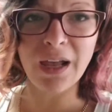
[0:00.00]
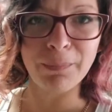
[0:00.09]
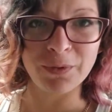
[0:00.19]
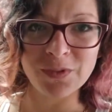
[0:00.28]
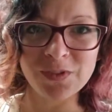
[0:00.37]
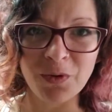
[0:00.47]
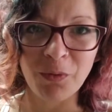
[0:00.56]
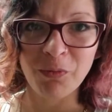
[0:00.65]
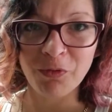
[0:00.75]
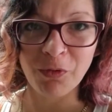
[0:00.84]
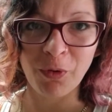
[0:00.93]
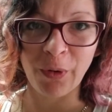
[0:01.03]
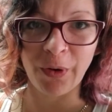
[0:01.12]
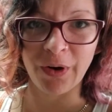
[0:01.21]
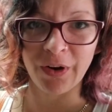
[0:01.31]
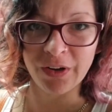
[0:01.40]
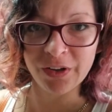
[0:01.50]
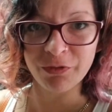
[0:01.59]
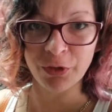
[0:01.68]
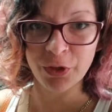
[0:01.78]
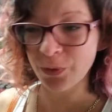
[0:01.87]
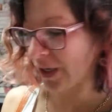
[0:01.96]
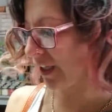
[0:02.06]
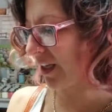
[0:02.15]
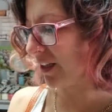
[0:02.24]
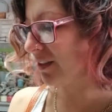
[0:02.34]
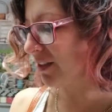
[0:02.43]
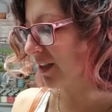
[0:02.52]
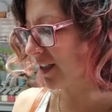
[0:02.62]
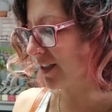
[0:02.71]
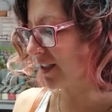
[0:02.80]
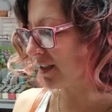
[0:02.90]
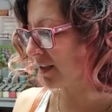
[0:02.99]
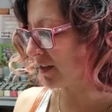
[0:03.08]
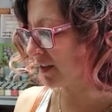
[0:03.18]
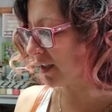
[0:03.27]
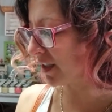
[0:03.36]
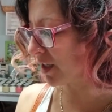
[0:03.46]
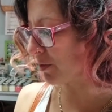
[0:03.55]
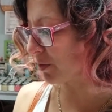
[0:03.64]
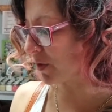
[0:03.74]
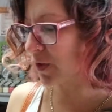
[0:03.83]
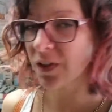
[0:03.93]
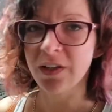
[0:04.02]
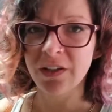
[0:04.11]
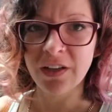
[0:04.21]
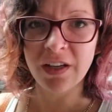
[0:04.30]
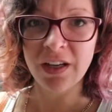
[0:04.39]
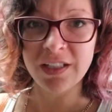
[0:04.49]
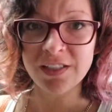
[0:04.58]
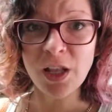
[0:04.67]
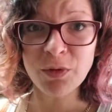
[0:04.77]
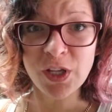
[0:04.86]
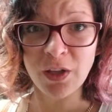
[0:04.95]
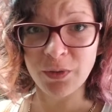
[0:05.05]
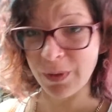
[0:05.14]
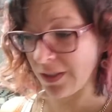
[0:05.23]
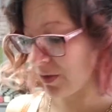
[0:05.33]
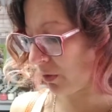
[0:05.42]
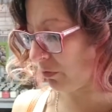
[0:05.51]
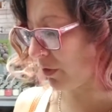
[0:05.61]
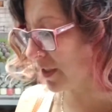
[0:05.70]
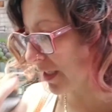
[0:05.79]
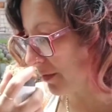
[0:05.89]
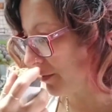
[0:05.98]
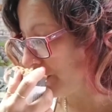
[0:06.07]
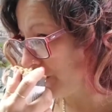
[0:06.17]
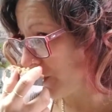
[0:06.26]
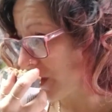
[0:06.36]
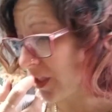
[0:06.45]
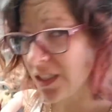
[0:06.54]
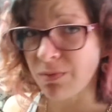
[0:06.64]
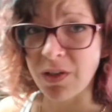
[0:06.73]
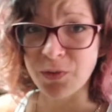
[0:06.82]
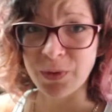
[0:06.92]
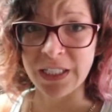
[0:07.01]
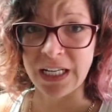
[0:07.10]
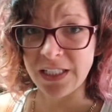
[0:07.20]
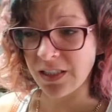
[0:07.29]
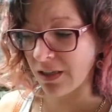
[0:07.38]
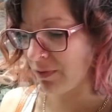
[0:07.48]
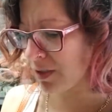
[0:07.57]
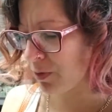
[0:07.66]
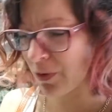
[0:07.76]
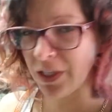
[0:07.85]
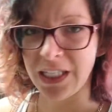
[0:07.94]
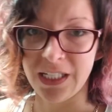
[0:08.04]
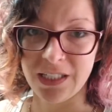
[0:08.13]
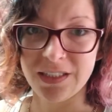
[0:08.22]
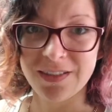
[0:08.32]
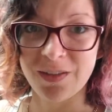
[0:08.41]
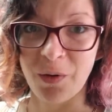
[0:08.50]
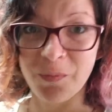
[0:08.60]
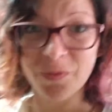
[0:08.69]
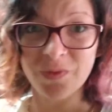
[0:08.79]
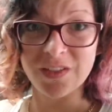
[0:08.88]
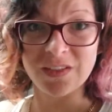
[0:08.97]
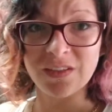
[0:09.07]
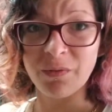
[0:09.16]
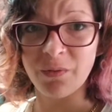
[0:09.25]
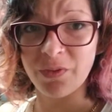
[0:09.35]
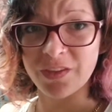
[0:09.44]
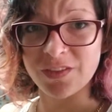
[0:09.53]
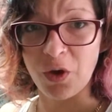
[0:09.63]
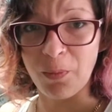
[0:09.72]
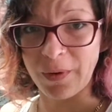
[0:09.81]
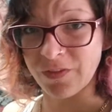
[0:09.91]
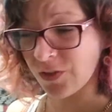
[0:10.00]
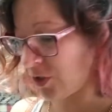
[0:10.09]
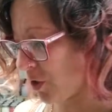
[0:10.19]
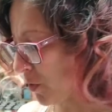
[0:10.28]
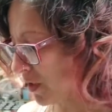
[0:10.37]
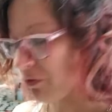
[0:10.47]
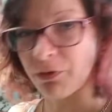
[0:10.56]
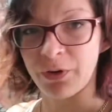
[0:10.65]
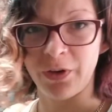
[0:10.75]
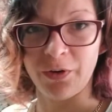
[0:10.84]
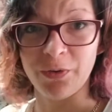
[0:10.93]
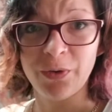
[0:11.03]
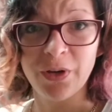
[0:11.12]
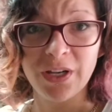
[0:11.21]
apple soap for you, Ariane, because it's almost Halloween, so it fits and it smells really nice. It makes me want to eat it. So this is the soap I've chosen for you.